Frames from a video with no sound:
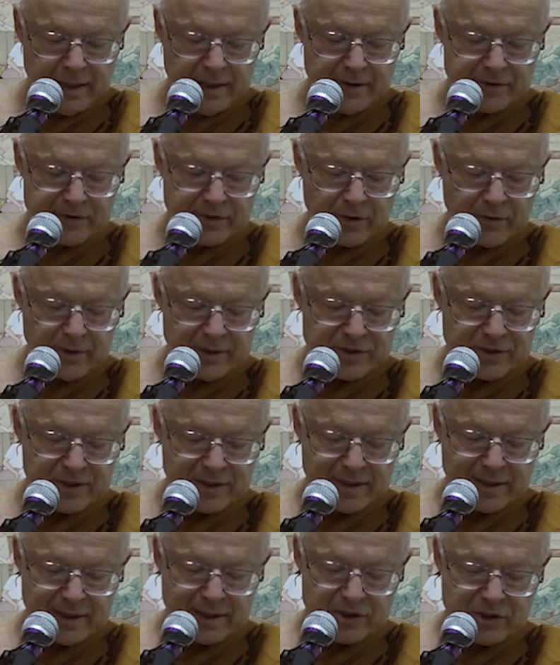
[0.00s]
Here's a
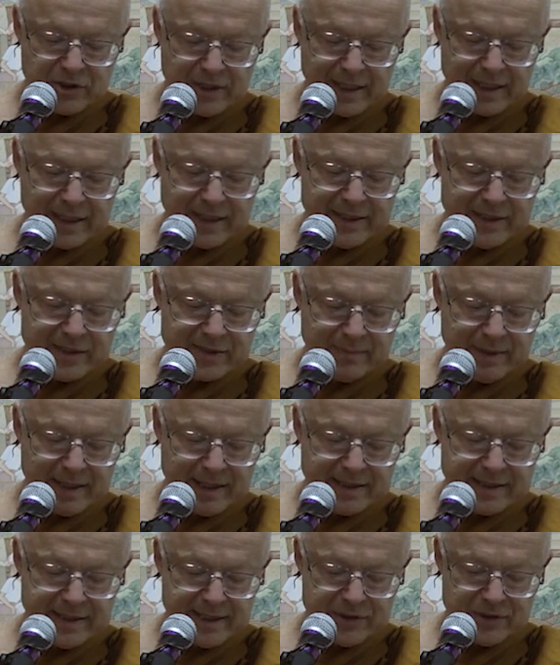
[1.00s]
question on Ajahn Lee's
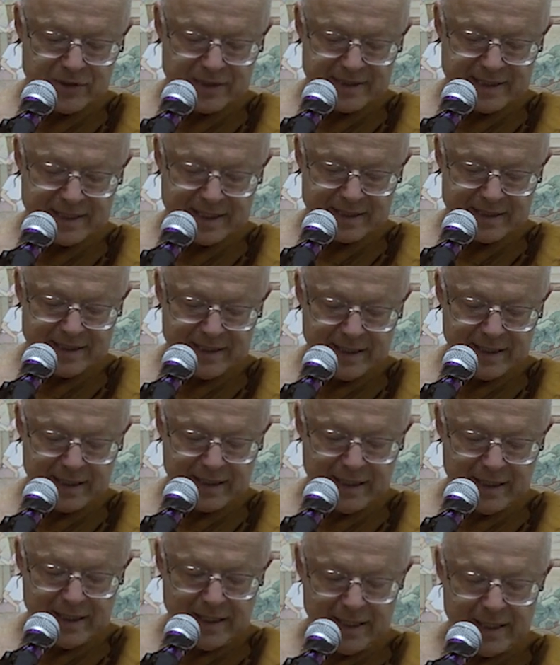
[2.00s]
meditation technique.
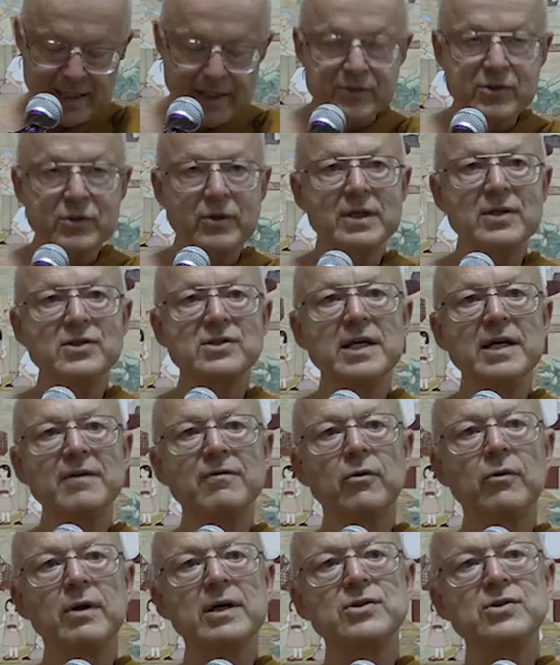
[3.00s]
And I was going to
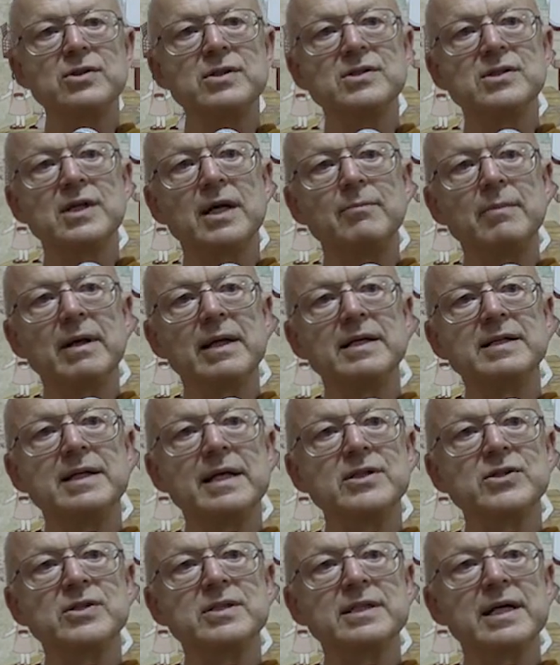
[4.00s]
save questions on
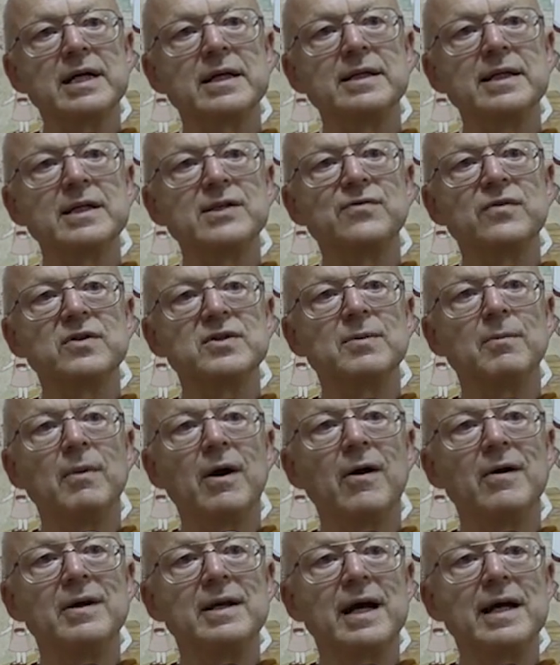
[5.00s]
meditation techniques for
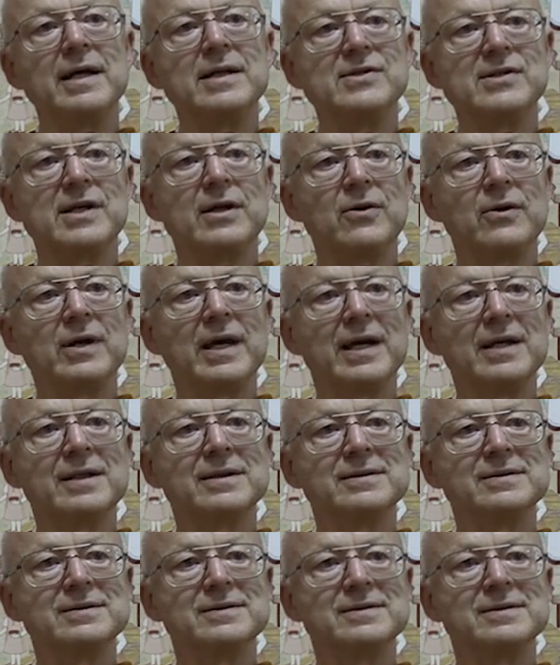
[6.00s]
tomorrow night. Is that okay?
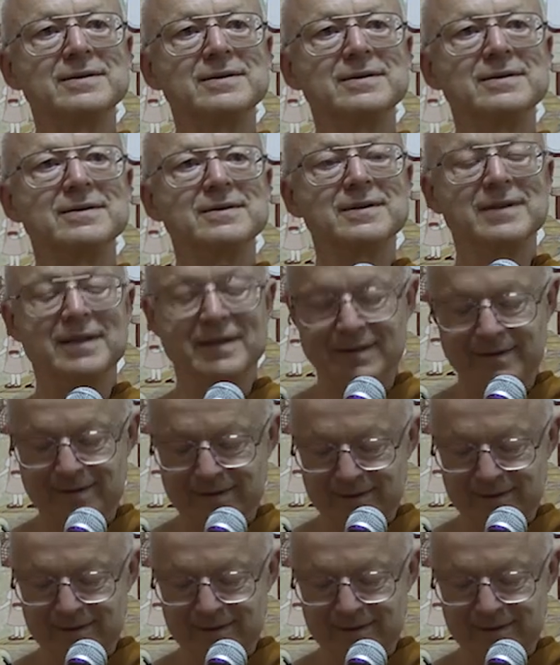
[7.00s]
okay?